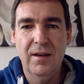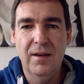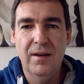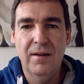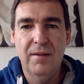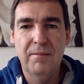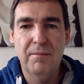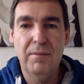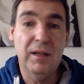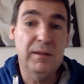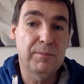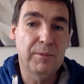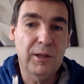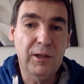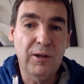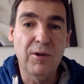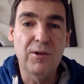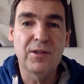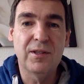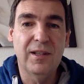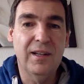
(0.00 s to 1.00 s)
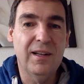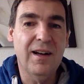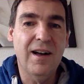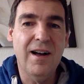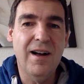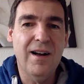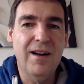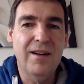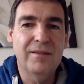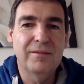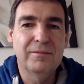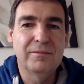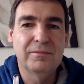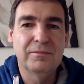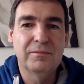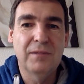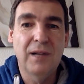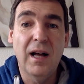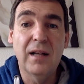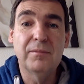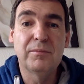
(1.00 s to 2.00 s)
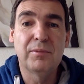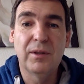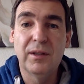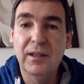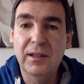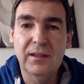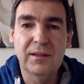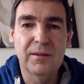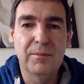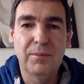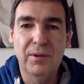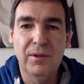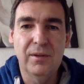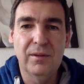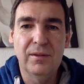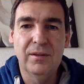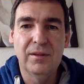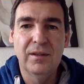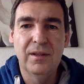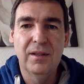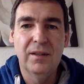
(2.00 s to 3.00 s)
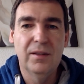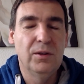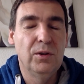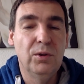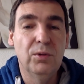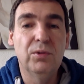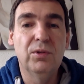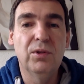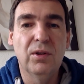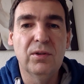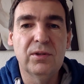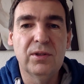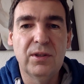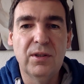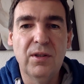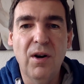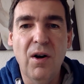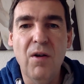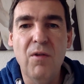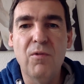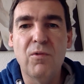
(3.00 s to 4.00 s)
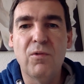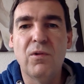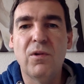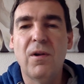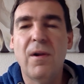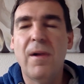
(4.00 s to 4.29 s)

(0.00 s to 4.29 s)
But because they are unpredictable, you don't know